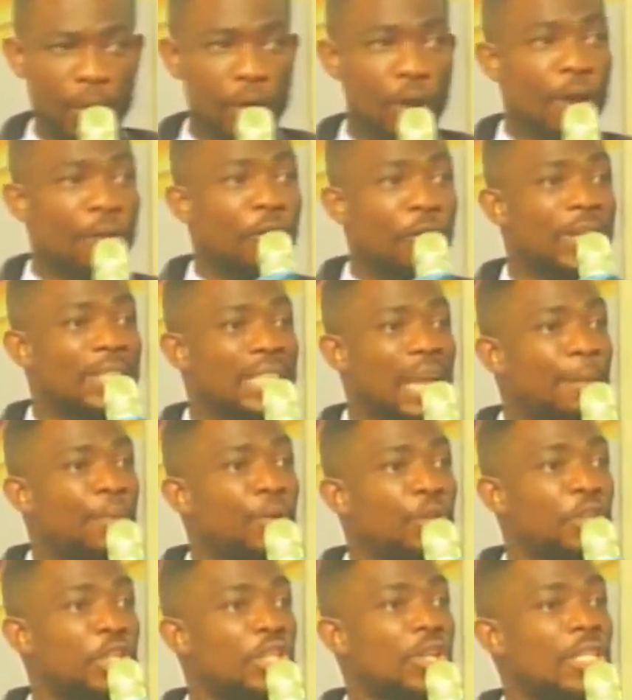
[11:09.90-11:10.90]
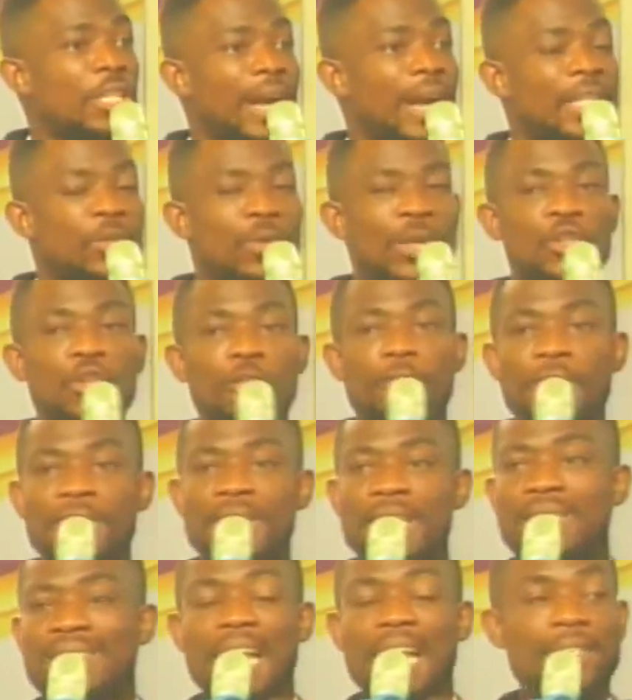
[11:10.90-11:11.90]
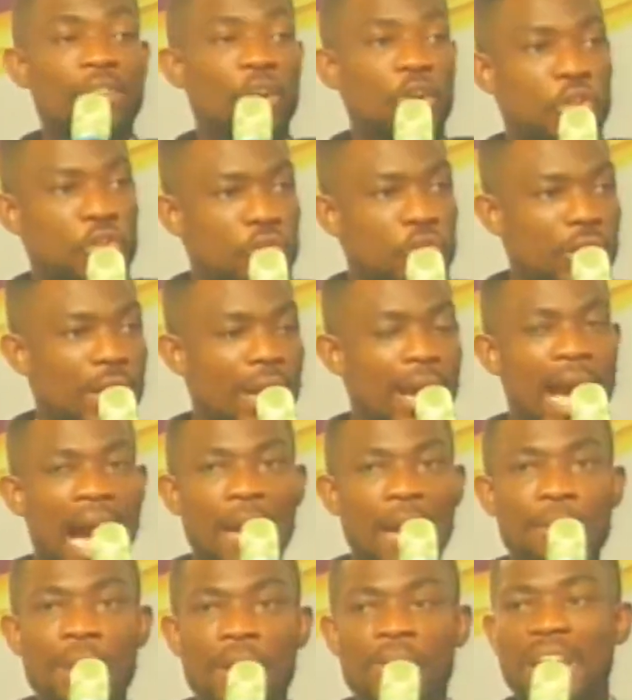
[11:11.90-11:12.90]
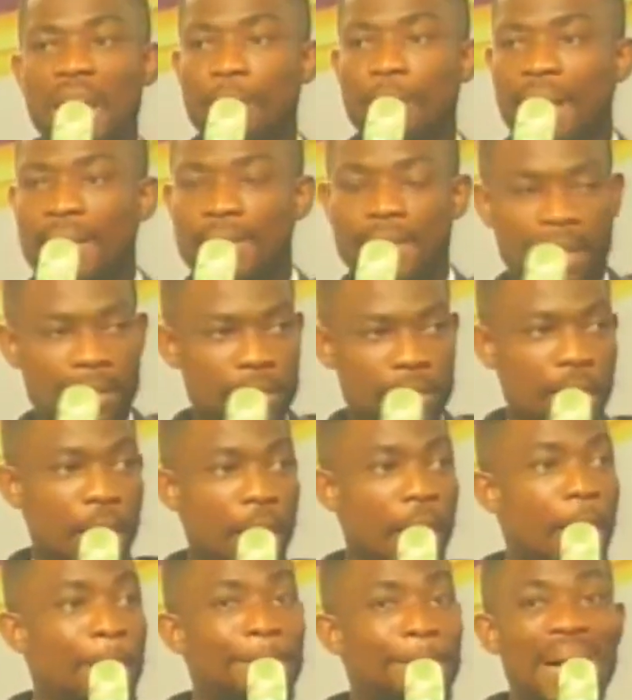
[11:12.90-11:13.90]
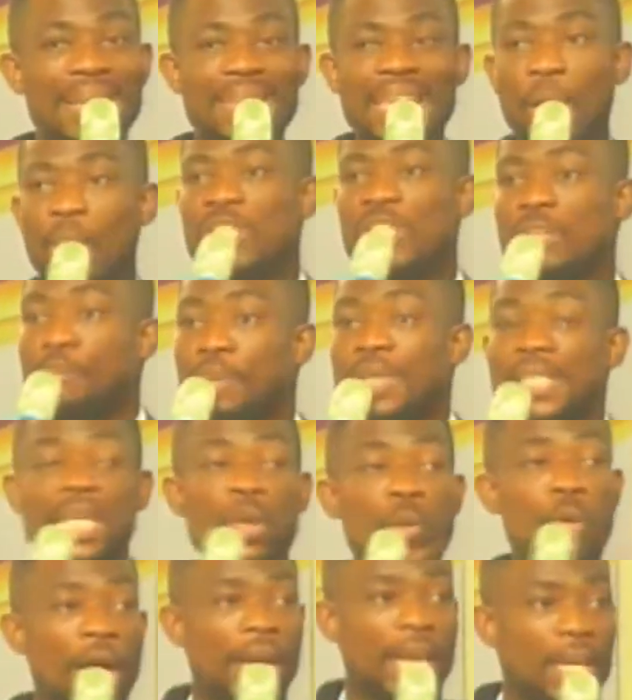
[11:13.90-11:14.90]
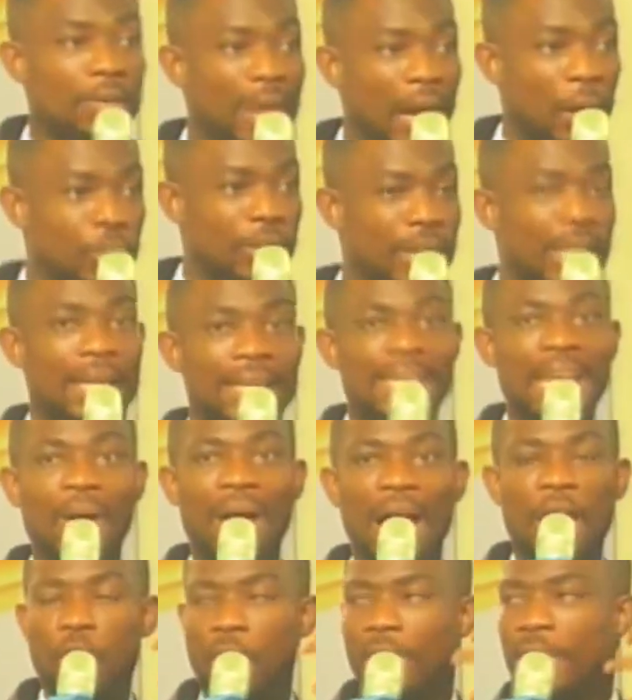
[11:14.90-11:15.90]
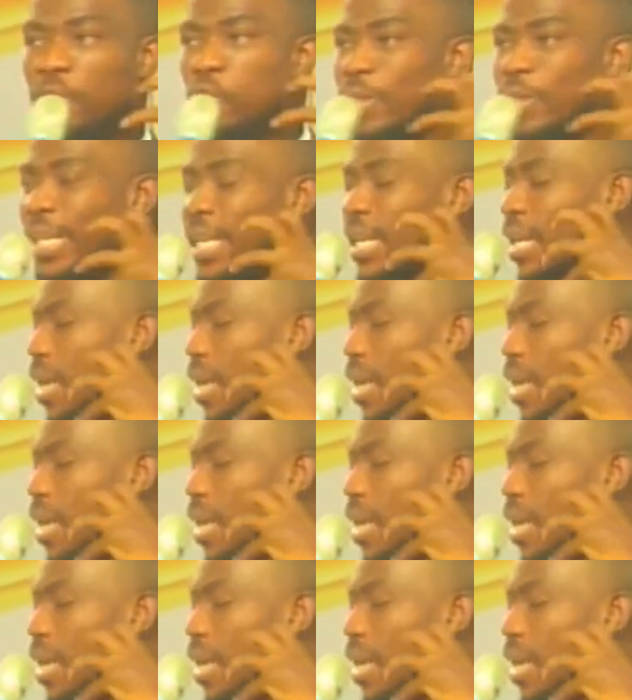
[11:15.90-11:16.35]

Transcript: For example, Jesus Christ went to visit Lazarus and Mary and Martha. Martha was busy walking around. Now, according to the